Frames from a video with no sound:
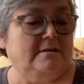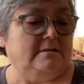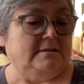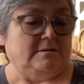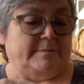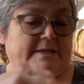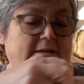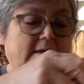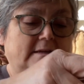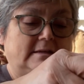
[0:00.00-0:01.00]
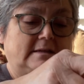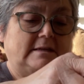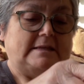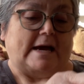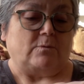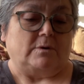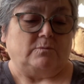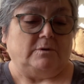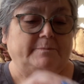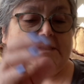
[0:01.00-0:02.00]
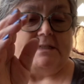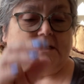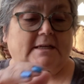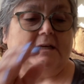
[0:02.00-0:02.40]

a little bit. And that one will be done.